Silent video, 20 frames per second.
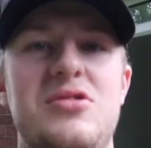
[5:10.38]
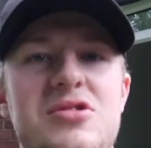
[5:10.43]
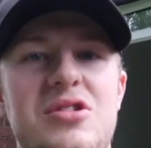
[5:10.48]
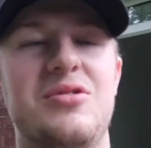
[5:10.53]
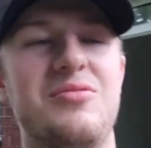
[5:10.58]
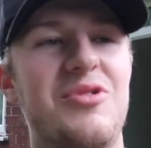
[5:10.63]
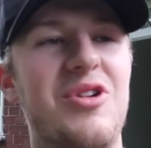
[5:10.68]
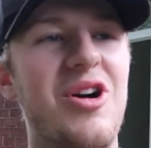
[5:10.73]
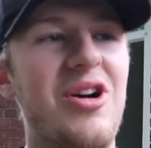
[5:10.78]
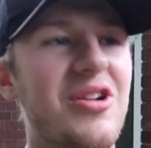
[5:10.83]
So
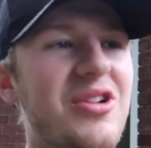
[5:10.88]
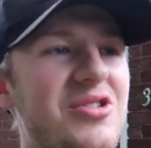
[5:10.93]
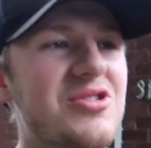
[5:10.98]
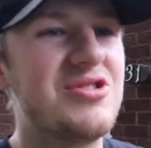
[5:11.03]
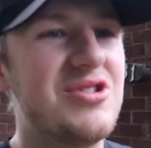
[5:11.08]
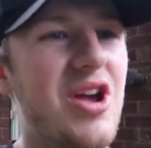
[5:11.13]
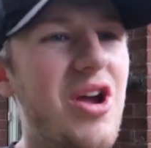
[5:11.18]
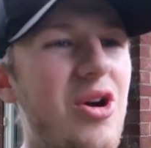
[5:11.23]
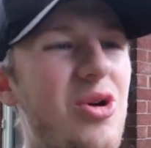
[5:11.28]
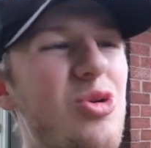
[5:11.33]
I'm kind of
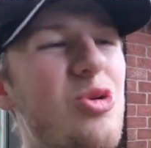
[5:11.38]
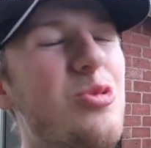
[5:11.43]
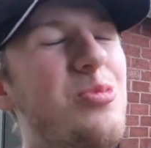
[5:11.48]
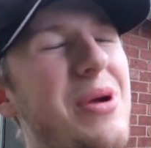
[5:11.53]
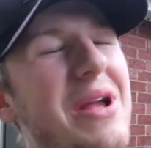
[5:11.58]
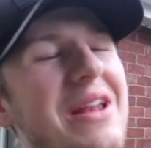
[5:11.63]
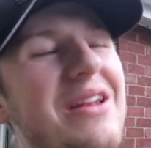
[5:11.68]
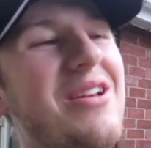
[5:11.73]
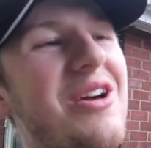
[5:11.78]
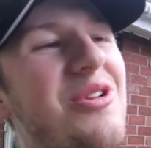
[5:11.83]
just
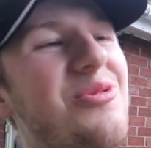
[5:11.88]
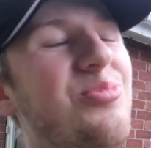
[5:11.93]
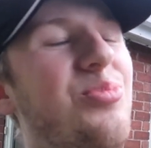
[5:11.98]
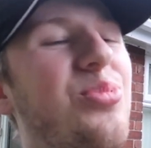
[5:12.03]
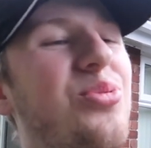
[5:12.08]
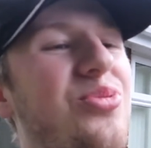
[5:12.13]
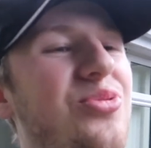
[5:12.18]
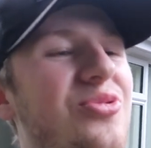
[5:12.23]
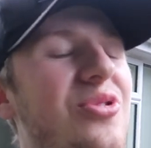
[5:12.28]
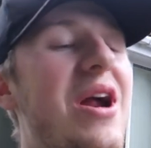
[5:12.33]
hoping
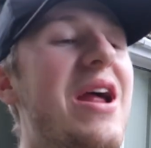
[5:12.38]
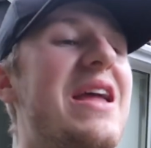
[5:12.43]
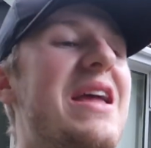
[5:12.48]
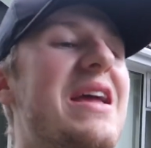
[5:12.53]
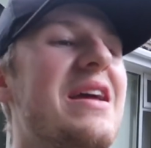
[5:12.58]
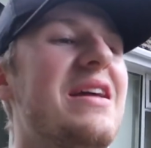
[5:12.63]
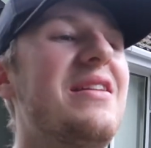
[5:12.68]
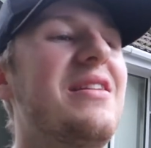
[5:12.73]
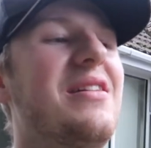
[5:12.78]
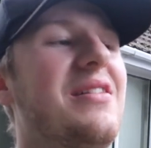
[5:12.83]
and
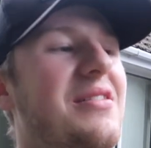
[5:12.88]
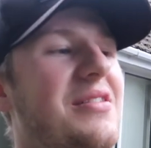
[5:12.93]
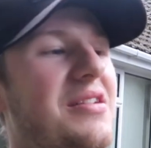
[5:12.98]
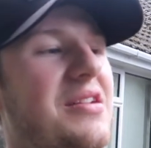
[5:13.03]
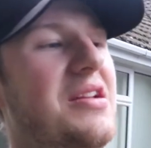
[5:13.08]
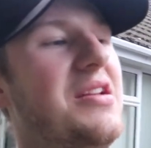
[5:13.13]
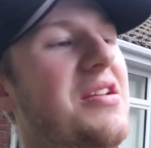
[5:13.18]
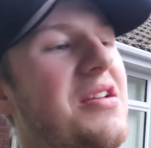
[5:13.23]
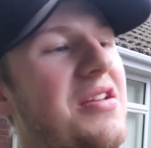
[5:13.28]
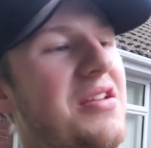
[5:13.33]
praying
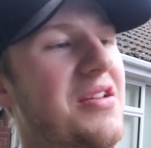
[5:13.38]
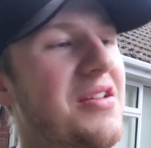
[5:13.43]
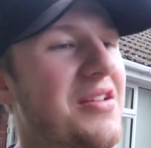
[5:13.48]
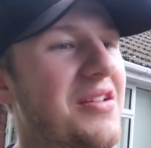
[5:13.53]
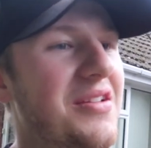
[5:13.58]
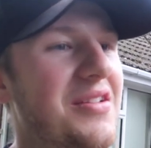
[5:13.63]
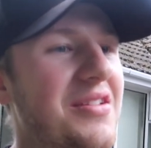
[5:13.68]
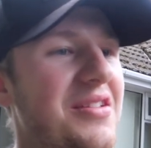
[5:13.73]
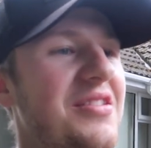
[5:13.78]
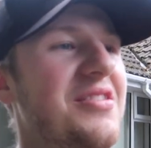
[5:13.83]

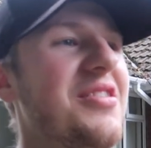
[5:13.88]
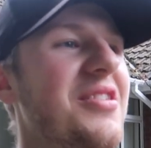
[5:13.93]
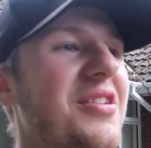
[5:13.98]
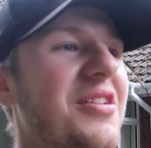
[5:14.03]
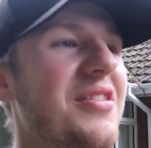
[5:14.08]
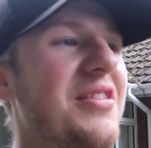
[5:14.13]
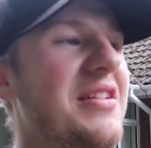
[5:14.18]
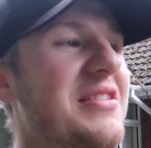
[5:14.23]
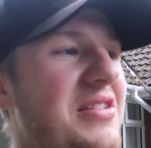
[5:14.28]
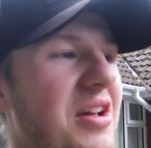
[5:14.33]

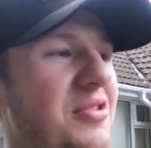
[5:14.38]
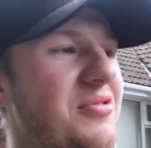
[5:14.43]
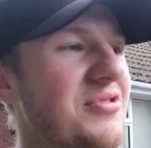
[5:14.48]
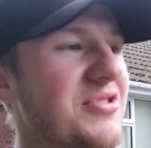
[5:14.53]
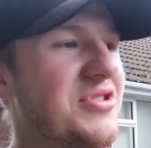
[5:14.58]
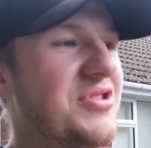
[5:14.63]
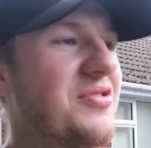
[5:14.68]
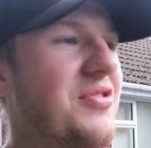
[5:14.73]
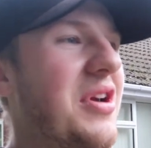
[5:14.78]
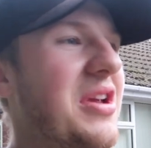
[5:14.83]
that they
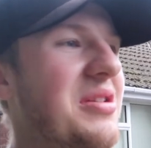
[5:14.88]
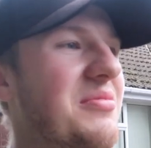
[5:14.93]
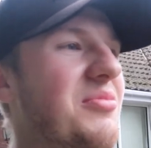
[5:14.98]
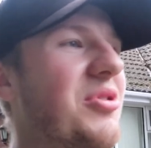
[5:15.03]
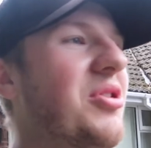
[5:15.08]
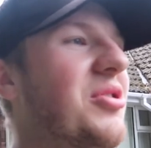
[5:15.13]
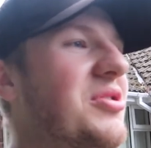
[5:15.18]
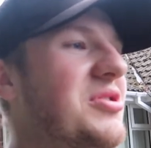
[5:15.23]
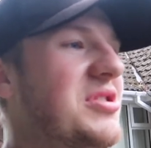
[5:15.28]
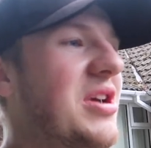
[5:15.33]
don't scrape
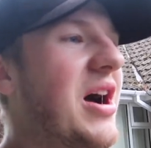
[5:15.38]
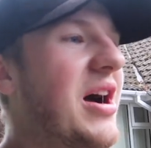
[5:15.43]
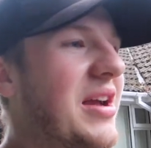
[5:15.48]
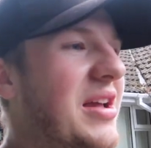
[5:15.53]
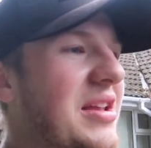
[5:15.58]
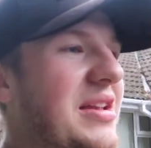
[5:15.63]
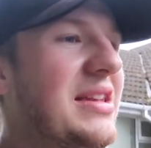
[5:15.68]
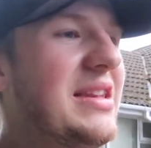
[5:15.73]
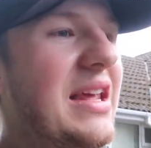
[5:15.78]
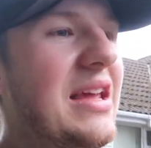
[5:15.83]
much. I
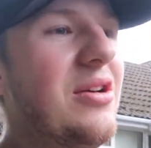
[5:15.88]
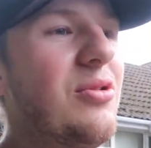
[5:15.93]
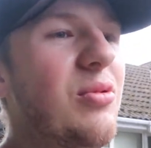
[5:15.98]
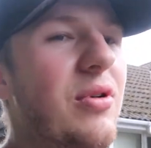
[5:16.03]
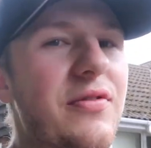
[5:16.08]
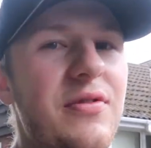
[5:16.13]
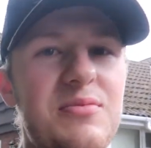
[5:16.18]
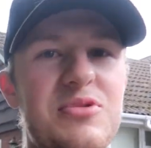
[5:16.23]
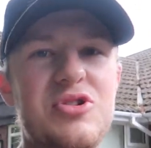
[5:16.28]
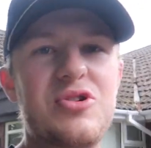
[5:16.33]
can deal
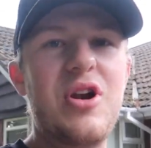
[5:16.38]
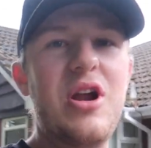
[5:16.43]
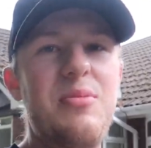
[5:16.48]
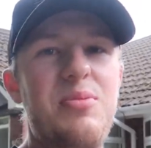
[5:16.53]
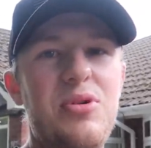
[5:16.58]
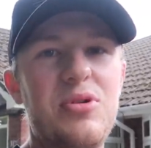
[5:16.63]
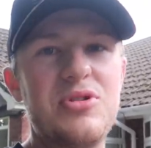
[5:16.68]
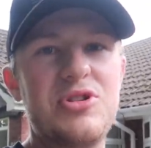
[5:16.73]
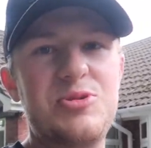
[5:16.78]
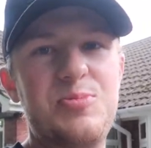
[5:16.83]
with them
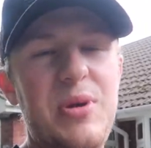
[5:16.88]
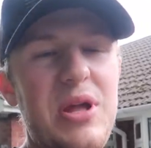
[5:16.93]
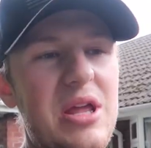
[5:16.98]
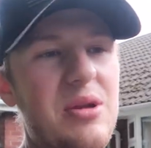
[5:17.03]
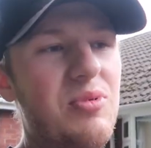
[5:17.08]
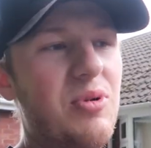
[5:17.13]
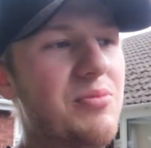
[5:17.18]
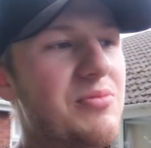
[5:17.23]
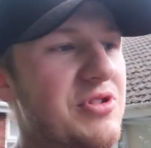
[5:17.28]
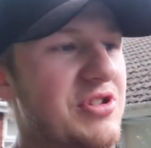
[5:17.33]
scraping on
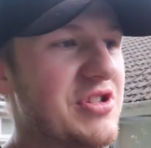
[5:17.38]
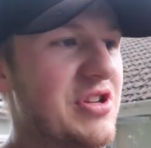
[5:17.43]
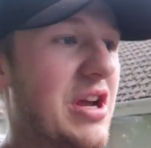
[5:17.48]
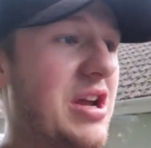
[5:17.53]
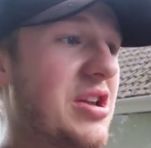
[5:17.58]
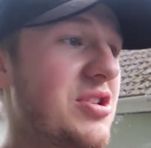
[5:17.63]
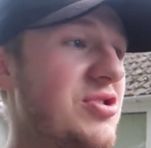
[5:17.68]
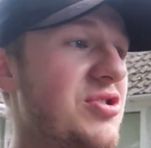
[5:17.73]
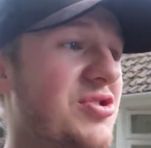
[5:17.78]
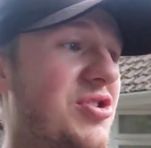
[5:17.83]
speed bumps because I
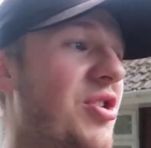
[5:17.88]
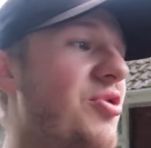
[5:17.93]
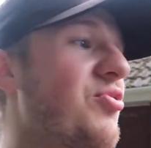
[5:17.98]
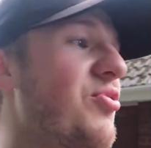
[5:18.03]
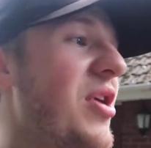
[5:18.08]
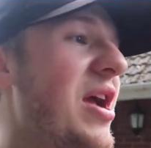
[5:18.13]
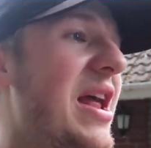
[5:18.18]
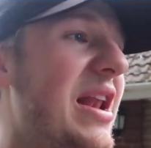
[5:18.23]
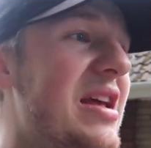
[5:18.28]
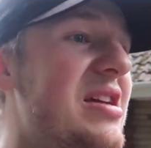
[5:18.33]
can just go
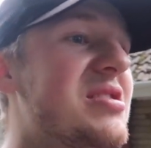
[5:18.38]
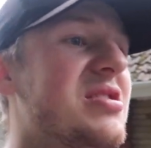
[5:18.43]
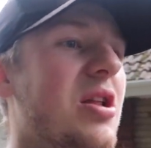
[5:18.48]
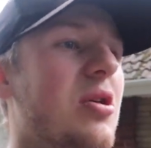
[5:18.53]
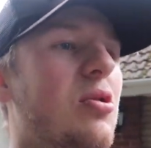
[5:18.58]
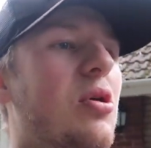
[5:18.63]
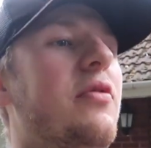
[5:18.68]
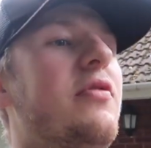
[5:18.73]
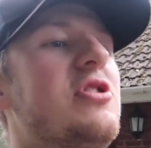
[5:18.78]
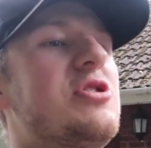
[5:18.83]
really
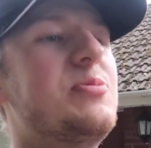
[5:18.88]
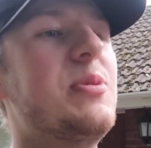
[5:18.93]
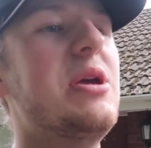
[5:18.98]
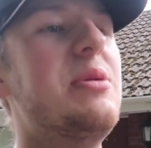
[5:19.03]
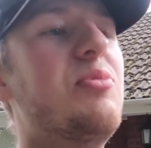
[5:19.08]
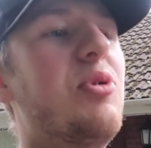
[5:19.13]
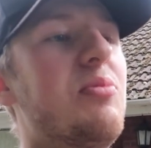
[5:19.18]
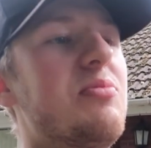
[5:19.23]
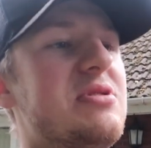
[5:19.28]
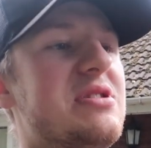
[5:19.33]
slow over
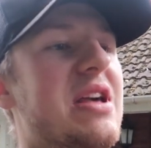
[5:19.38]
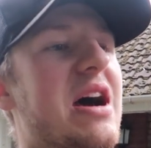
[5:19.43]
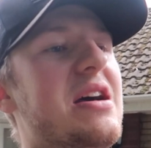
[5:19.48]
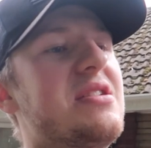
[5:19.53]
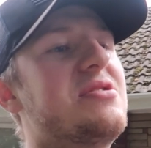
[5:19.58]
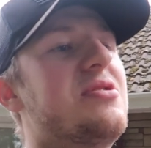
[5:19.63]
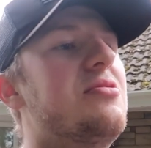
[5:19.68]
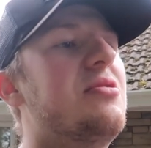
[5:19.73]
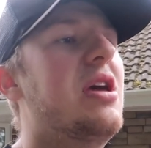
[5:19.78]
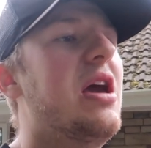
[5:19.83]
speed bumps.
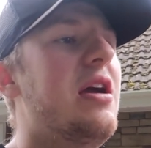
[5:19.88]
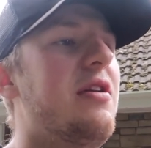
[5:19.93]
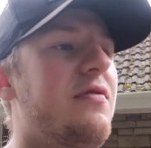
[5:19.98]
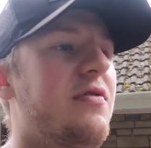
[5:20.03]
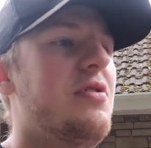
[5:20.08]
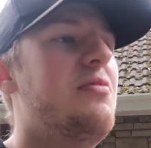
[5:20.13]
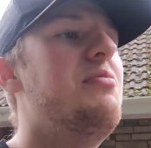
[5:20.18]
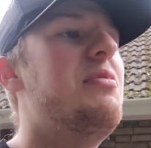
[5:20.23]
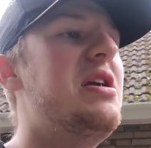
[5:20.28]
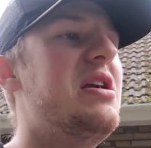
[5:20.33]
That's okay
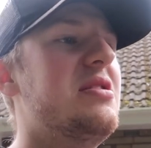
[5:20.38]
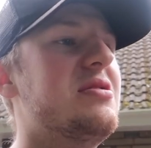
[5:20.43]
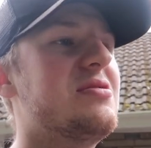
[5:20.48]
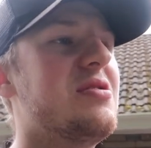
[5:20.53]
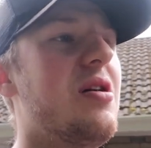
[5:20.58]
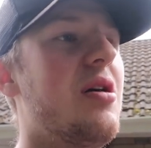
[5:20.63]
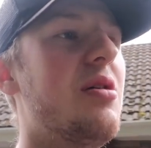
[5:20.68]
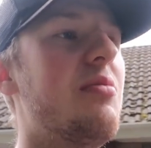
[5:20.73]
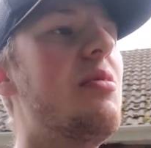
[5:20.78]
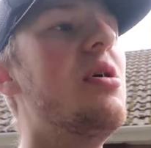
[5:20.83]
for the
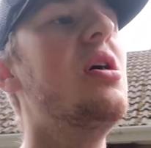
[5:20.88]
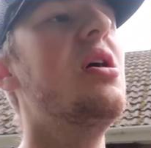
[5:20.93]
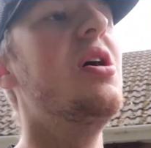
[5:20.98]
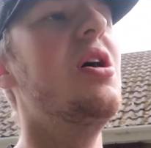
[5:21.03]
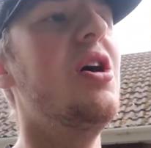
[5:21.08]
meantime.